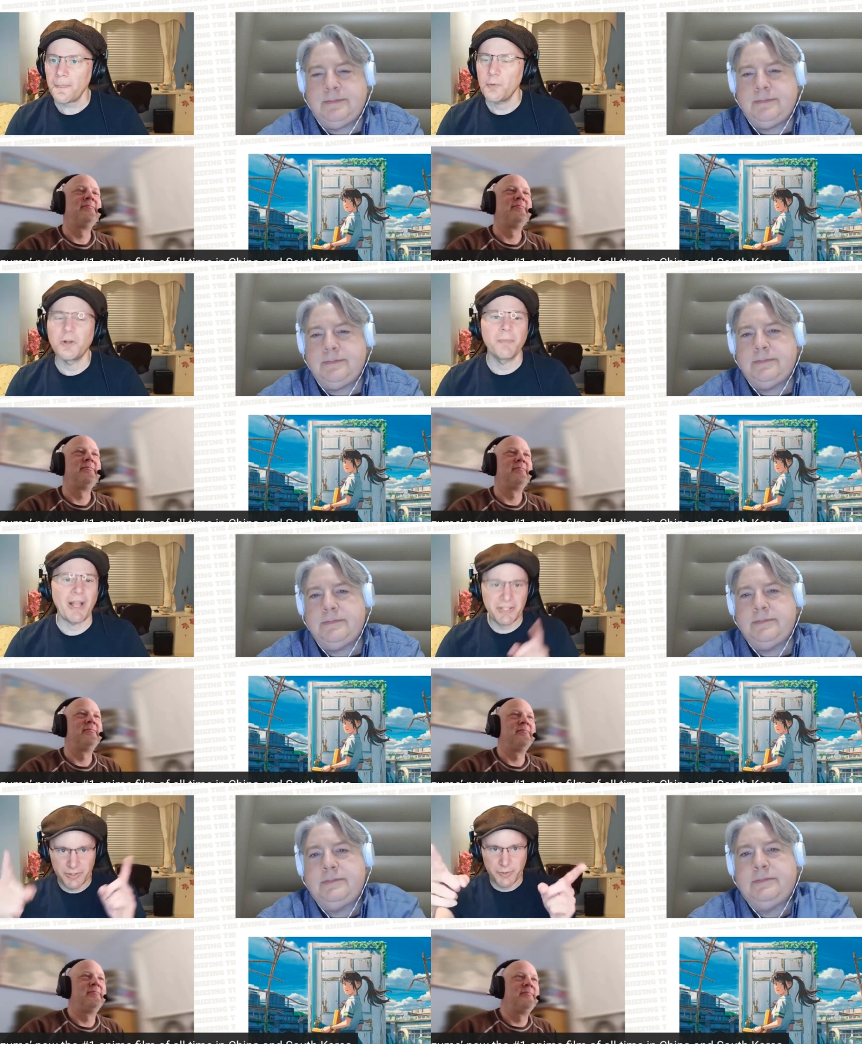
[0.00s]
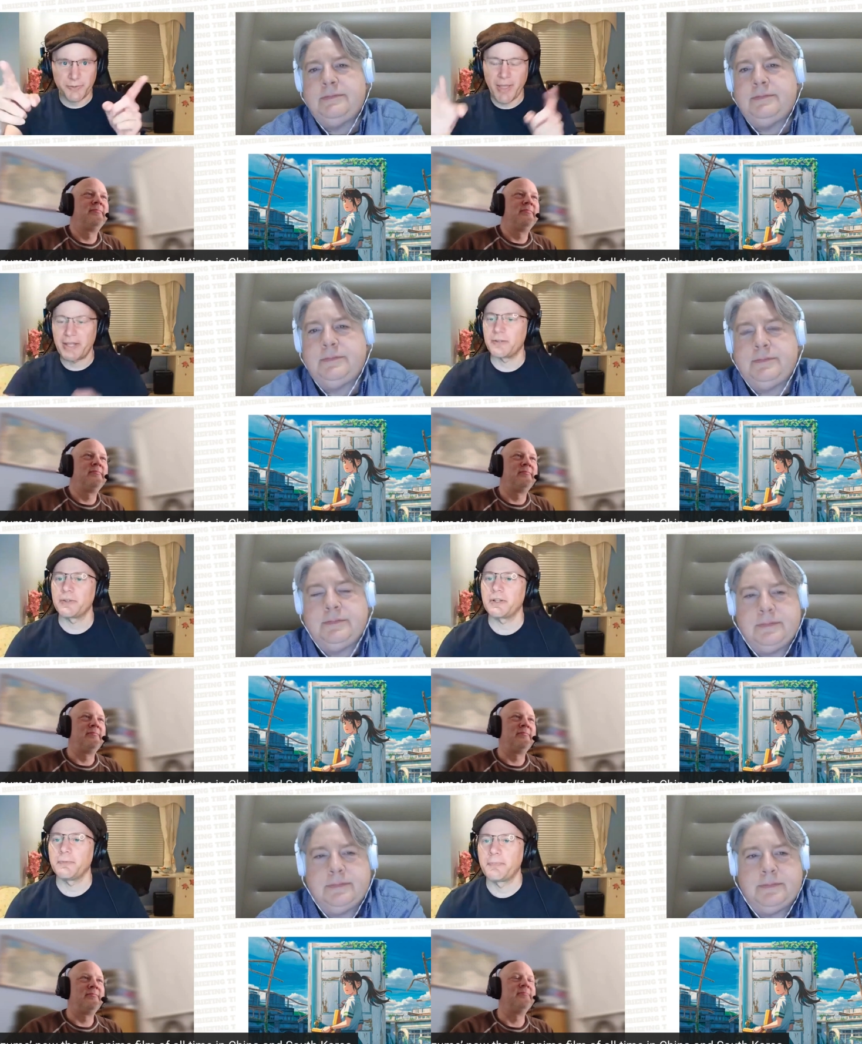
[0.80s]
Speaker 1: we'll get back to Suzume in a
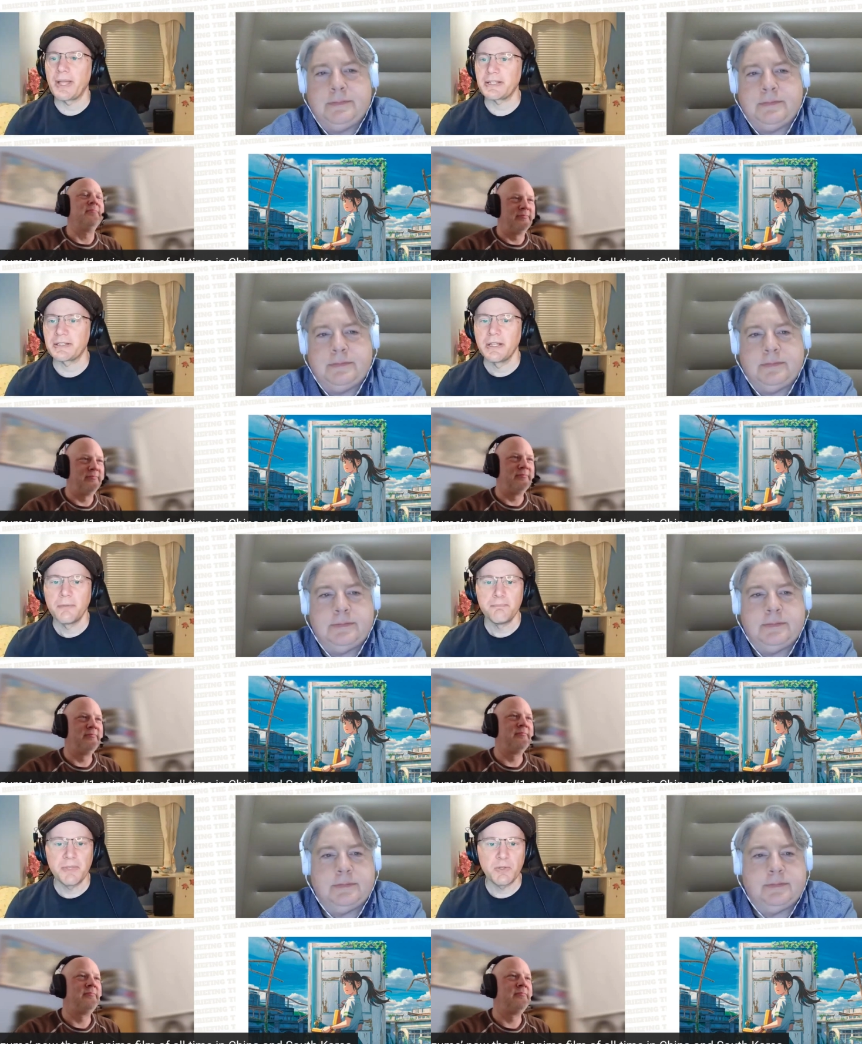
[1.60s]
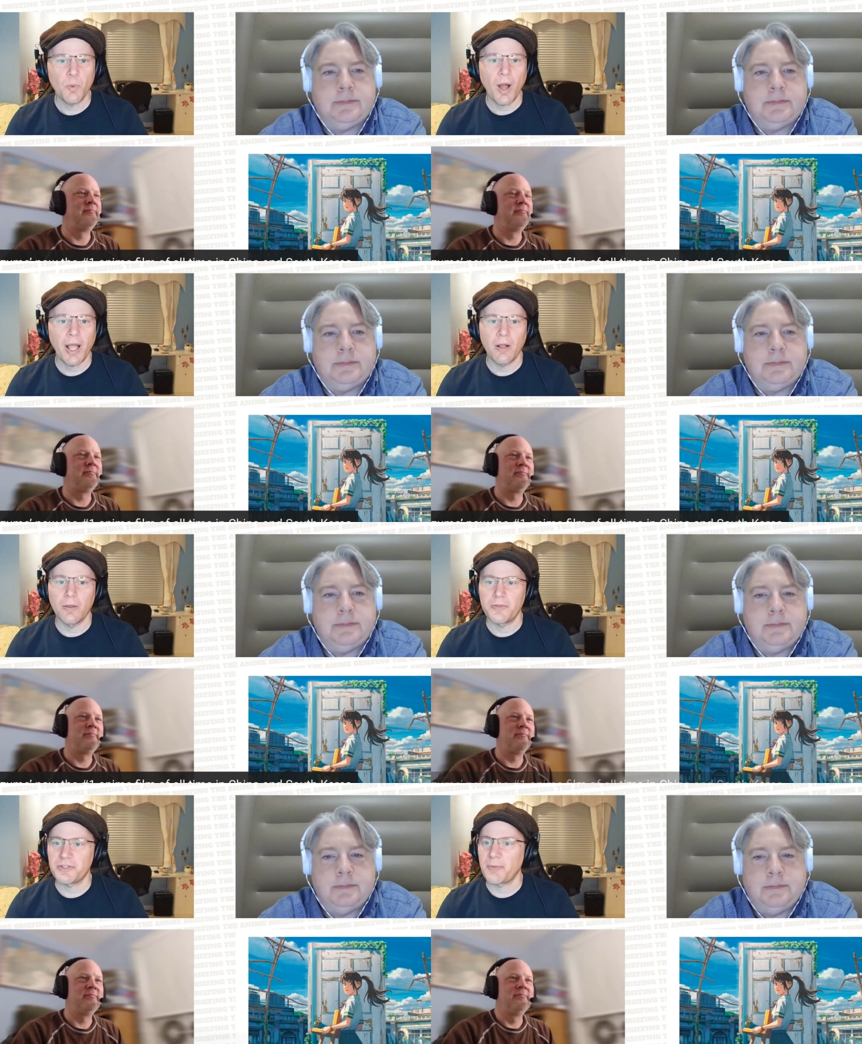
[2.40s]
little bit.
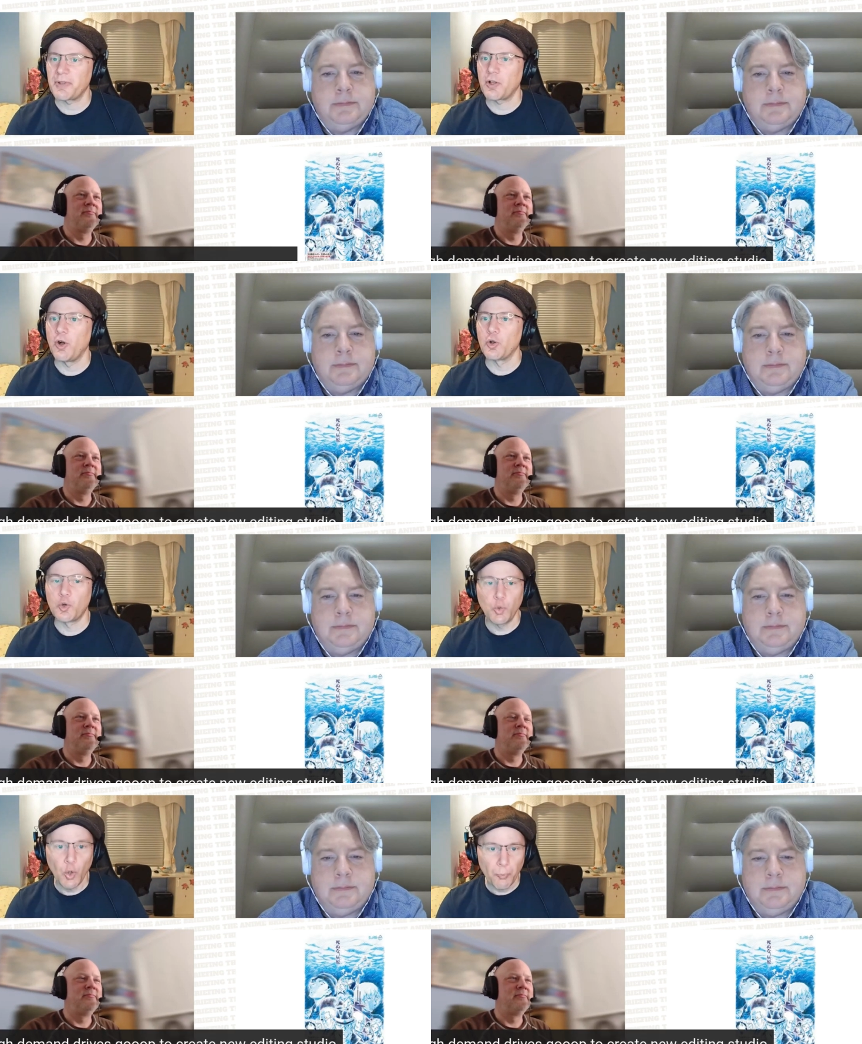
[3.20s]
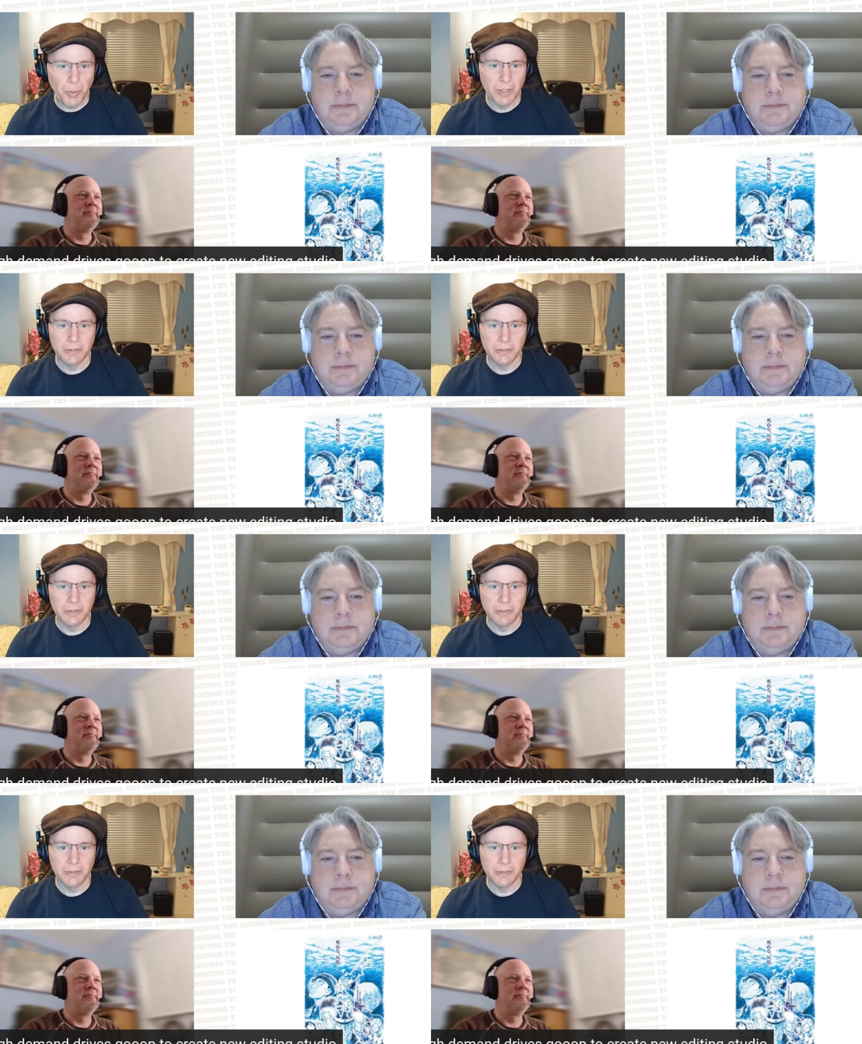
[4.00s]
Meanwhile, there's a company called qooop.